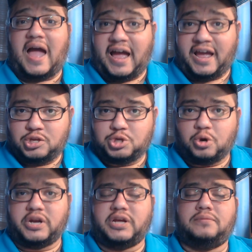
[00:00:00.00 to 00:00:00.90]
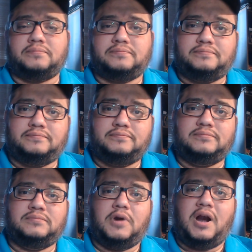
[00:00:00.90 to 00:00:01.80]
I enjoyed it.
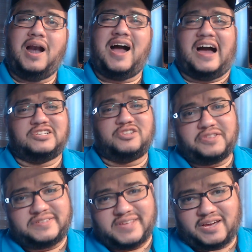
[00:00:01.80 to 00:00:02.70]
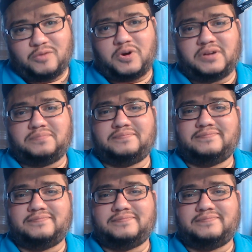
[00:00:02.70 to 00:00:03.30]
I saw the second one.